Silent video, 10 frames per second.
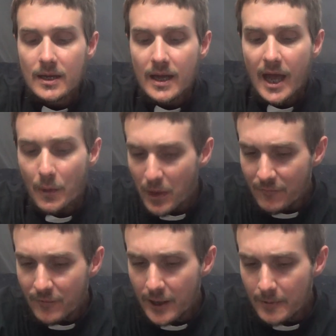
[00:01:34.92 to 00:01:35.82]

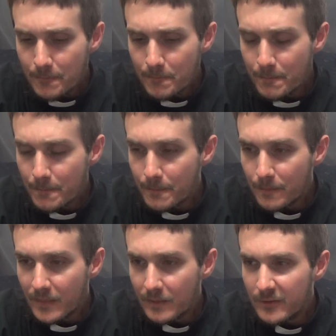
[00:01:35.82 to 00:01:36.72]
However,
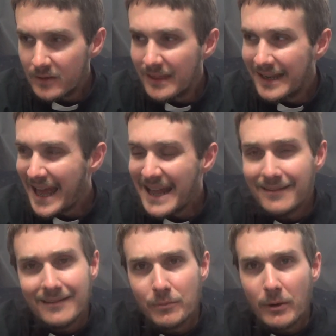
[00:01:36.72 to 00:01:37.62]
the gnat
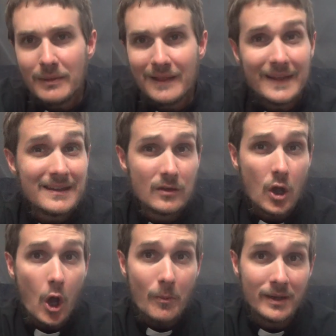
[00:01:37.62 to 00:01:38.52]
is probably the least
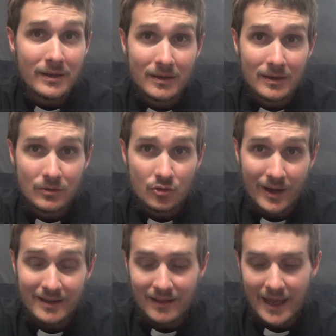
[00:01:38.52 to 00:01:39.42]
common
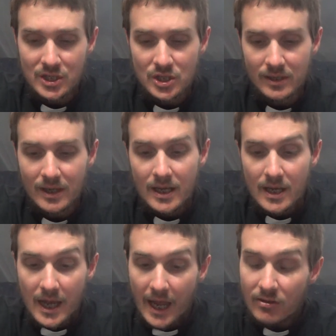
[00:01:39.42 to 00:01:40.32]
translation.
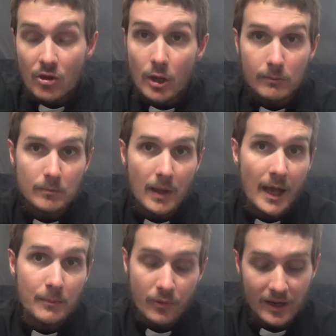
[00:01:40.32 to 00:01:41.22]
It's not
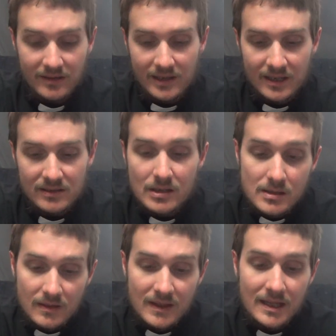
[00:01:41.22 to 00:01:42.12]
unprecedented.
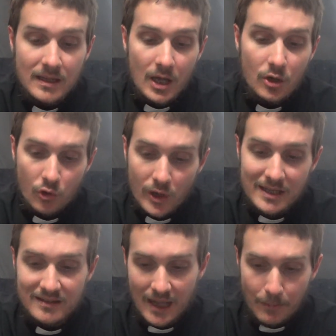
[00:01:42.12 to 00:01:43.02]
The Greek
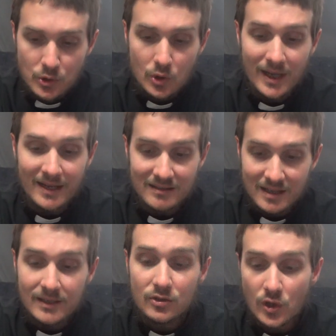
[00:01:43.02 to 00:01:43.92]
Septuagint
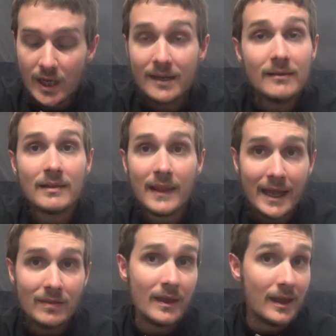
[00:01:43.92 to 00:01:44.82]
did
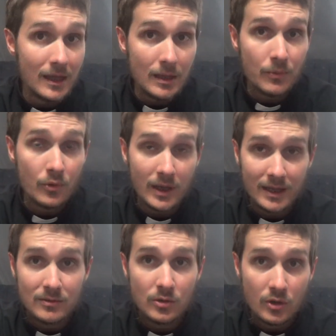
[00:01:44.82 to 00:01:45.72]
translate the Hebrew
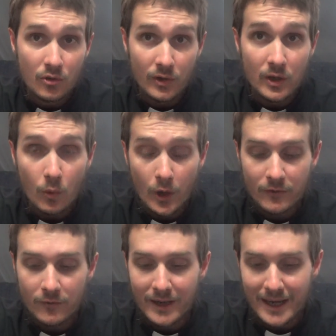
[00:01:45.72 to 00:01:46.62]
into the Greek word
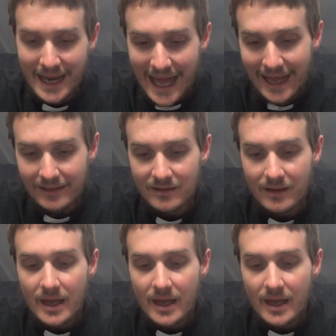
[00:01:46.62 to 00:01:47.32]
for gnat.